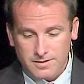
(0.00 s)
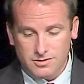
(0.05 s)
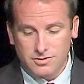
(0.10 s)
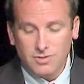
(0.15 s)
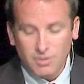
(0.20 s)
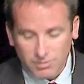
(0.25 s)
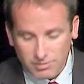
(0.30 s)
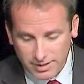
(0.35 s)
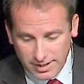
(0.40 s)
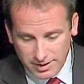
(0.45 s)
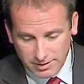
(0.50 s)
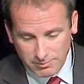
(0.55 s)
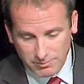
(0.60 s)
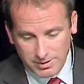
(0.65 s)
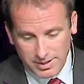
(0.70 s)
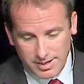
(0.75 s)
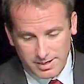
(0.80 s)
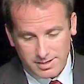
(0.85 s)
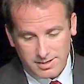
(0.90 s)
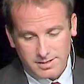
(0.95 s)
Don't let it
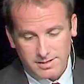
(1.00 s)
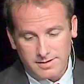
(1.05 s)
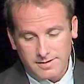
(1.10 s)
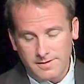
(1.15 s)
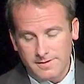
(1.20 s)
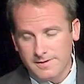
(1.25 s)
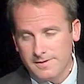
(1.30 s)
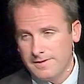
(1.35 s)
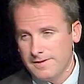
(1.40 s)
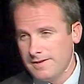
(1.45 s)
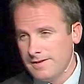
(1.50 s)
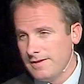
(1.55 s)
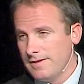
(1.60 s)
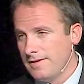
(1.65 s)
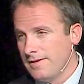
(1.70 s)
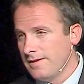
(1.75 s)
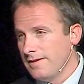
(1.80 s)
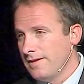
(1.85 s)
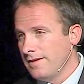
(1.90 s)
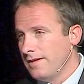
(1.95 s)
win.
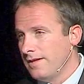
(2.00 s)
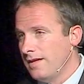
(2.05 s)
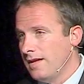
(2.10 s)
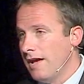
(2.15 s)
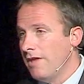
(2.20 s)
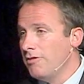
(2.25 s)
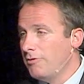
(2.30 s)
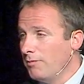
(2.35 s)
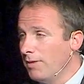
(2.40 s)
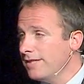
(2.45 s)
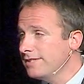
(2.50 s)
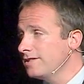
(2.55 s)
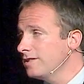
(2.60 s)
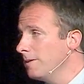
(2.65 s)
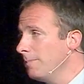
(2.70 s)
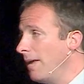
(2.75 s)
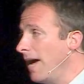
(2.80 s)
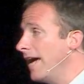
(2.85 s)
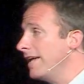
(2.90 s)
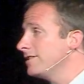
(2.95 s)
And the rest of
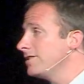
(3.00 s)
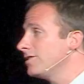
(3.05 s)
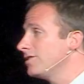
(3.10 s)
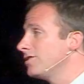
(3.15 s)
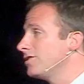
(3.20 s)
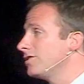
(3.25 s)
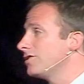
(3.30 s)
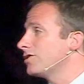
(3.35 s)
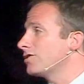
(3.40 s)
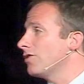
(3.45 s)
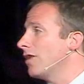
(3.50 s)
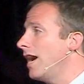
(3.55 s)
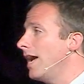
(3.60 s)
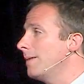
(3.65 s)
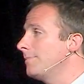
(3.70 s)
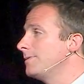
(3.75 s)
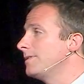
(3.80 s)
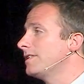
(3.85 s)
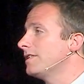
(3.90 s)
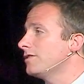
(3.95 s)
the passage
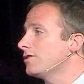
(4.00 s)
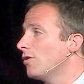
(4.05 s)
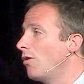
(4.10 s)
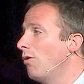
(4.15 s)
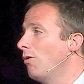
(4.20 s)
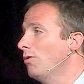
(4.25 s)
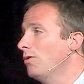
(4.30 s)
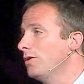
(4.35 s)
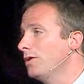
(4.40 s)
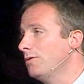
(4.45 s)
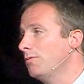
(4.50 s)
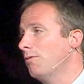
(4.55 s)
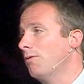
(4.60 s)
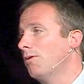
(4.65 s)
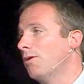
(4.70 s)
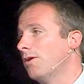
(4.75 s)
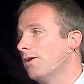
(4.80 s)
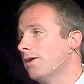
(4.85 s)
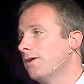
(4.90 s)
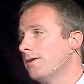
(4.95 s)
describes this holy
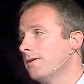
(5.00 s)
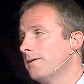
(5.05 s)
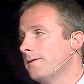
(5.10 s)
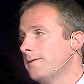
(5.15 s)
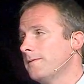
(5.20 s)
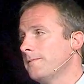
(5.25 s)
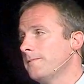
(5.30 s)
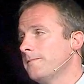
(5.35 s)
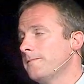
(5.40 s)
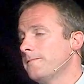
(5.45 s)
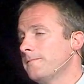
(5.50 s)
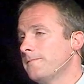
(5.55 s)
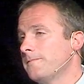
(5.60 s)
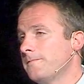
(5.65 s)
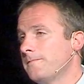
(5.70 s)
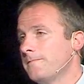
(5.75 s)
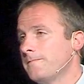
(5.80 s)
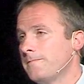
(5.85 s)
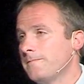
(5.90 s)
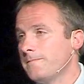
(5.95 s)
war.
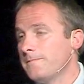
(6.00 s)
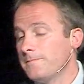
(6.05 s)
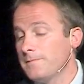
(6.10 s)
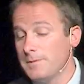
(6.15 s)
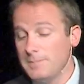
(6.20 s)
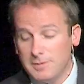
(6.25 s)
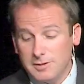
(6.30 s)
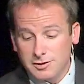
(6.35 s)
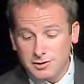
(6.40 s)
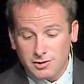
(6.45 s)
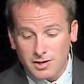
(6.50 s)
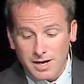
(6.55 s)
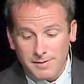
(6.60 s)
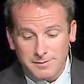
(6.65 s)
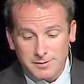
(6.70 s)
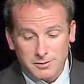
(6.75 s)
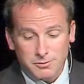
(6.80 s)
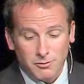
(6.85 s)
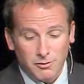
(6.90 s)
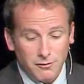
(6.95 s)
Let me
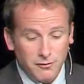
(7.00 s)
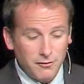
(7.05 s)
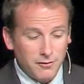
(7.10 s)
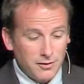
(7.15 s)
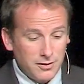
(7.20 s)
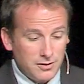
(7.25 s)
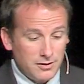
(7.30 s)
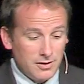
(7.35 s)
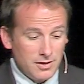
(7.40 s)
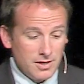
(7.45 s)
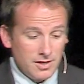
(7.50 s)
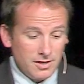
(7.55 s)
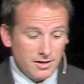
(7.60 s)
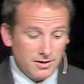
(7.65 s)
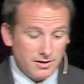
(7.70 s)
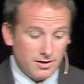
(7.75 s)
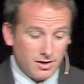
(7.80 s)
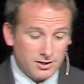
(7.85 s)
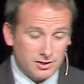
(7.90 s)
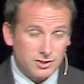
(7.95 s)
describe this war for you.
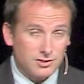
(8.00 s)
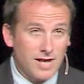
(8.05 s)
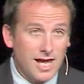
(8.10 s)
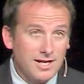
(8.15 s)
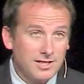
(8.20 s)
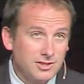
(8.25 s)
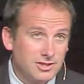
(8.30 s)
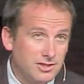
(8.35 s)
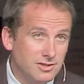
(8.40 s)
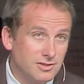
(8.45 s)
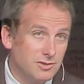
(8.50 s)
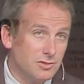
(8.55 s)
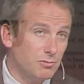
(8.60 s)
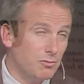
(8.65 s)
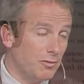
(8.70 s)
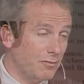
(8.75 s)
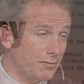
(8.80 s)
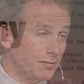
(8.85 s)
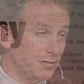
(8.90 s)
Our strategy in this war.